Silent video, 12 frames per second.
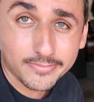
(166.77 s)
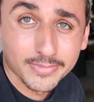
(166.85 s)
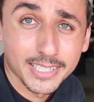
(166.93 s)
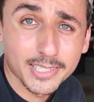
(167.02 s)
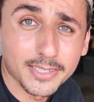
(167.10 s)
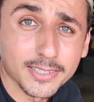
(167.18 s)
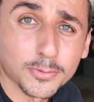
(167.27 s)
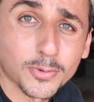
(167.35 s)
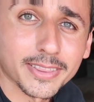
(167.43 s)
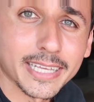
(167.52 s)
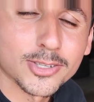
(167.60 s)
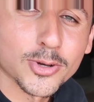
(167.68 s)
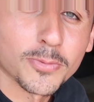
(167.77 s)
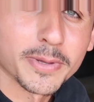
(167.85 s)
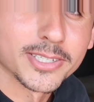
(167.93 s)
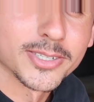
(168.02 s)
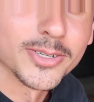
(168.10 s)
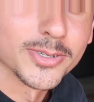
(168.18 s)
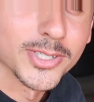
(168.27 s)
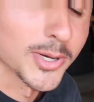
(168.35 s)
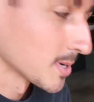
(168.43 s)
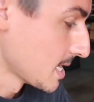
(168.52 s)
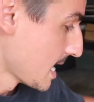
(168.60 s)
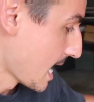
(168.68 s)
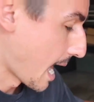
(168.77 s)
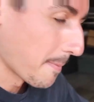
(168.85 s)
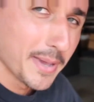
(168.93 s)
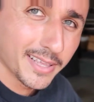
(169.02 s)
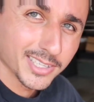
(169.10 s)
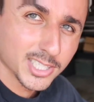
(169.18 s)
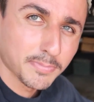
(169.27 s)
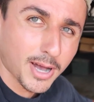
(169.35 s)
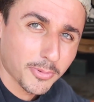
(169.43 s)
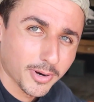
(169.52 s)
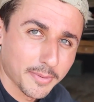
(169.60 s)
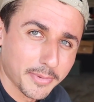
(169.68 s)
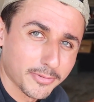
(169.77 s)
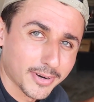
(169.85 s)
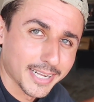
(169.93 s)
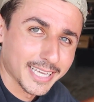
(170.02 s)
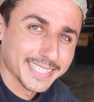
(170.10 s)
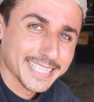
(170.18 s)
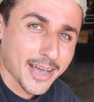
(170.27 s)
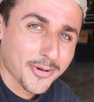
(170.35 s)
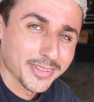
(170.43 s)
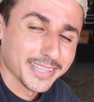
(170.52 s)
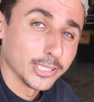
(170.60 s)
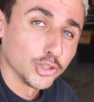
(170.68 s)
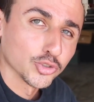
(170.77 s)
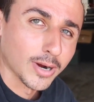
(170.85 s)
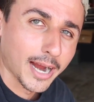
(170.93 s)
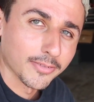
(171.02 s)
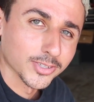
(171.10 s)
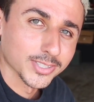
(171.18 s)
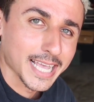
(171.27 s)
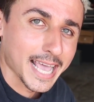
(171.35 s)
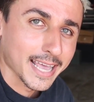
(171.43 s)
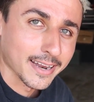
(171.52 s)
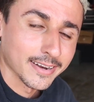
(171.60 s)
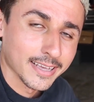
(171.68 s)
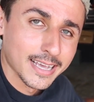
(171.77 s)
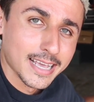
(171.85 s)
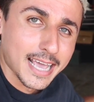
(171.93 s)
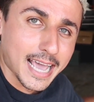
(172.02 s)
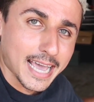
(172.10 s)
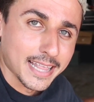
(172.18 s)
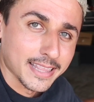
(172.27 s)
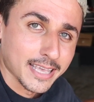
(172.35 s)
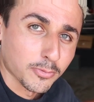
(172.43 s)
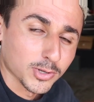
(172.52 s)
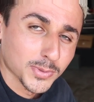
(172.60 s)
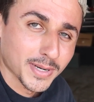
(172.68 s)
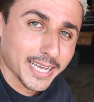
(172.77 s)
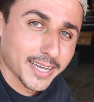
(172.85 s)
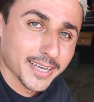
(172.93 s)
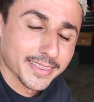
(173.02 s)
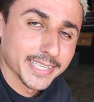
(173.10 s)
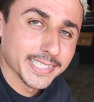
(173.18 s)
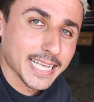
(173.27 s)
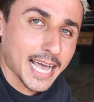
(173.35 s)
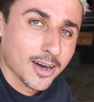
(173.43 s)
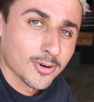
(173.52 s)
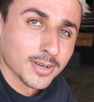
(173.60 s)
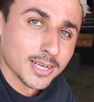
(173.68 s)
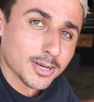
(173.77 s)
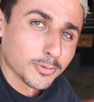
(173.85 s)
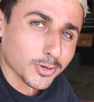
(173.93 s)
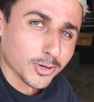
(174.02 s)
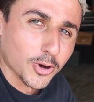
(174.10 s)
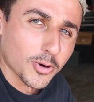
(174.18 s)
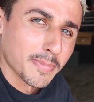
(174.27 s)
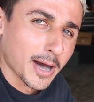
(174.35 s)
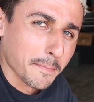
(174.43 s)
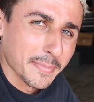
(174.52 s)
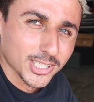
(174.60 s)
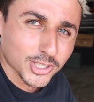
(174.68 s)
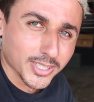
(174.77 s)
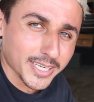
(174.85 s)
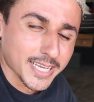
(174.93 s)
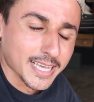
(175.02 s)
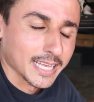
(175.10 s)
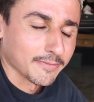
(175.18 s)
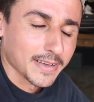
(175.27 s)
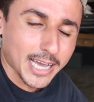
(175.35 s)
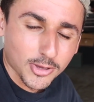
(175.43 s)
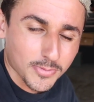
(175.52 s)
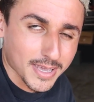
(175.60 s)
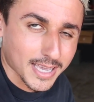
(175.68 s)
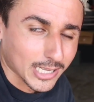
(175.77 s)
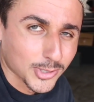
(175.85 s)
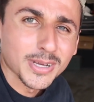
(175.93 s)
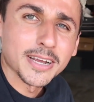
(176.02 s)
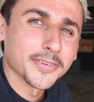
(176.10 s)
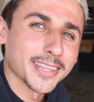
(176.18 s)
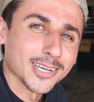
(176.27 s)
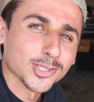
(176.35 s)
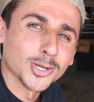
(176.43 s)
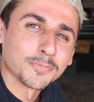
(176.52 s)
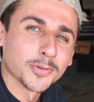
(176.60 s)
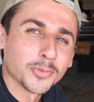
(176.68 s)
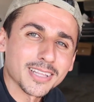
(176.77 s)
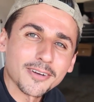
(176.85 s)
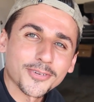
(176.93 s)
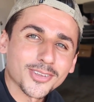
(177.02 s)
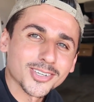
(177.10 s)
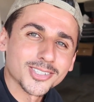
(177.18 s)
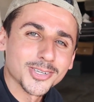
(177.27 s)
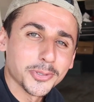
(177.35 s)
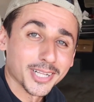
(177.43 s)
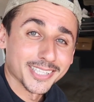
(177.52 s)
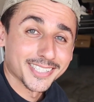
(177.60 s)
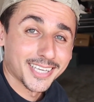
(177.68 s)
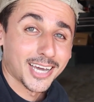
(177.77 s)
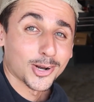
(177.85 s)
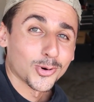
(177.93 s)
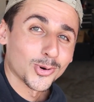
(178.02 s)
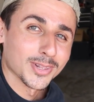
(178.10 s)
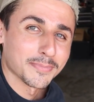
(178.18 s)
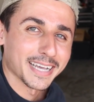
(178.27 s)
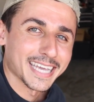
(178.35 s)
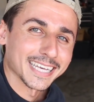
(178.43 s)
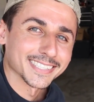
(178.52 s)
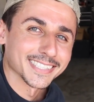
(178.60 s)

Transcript: this is what they told me to do. So I picked the spot. We're gonna be running it down the driver's end, and then when I cut this out, we'll go about measuring and vacuuming and doing everything else. So without further ado, let's cut a hole in my gas